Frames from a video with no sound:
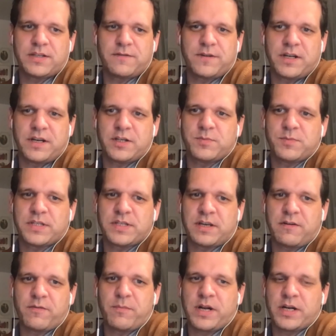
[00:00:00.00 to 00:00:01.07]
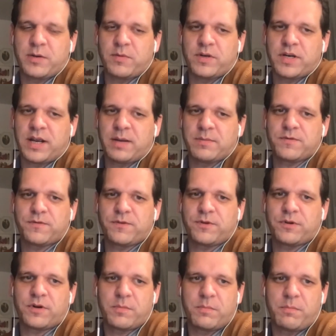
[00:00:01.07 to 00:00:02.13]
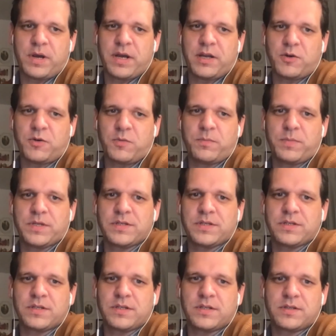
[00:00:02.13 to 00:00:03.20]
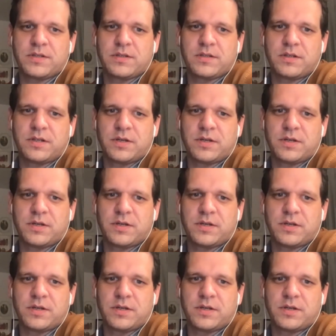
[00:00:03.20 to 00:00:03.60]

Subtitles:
I've done this myself multiple times for my own businesses,